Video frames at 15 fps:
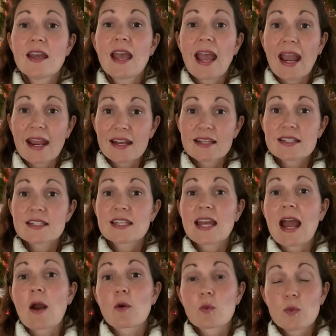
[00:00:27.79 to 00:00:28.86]
and
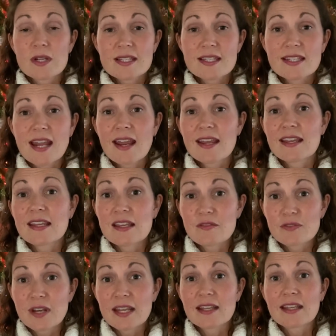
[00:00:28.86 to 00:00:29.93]
our Wednesday
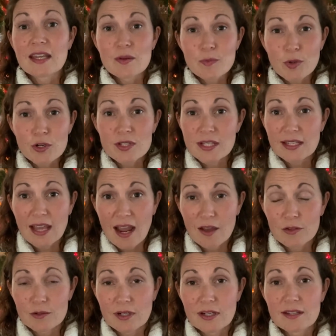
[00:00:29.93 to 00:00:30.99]
evening in-person
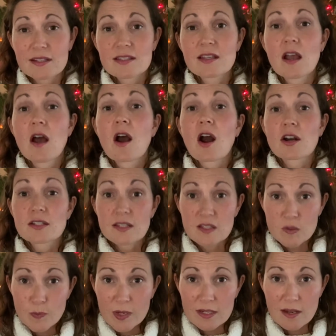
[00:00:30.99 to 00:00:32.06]
gatherings are
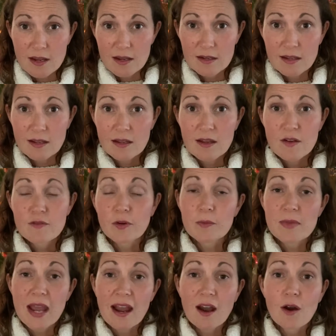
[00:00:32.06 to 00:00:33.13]
suspended from
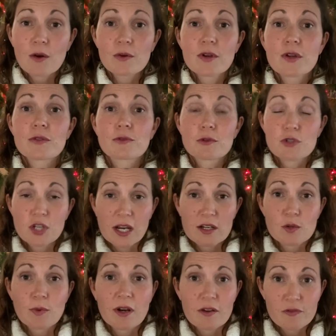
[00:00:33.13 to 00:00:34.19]
now through
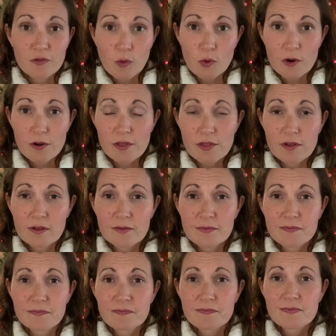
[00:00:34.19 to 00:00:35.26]
January 4th.
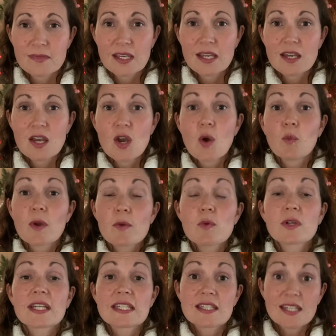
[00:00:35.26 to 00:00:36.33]
We will
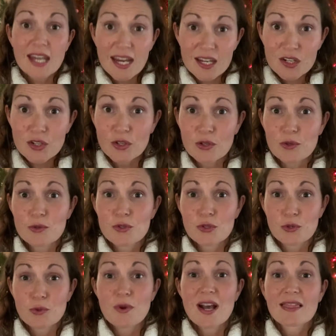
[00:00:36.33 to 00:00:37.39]
continue
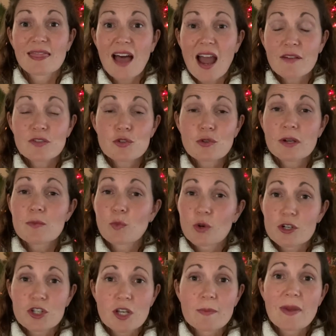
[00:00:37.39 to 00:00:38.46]
to live stream
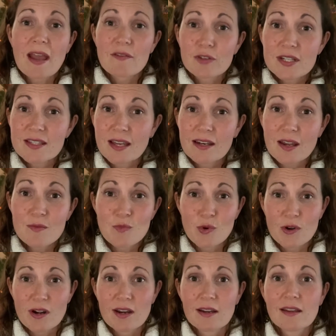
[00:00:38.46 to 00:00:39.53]
worship every Sunday
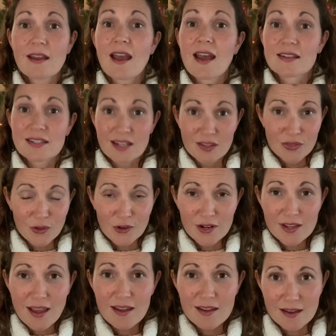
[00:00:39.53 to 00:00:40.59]
morning at
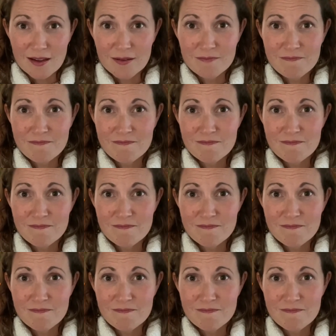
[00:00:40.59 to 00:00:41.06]
10:30 a.m.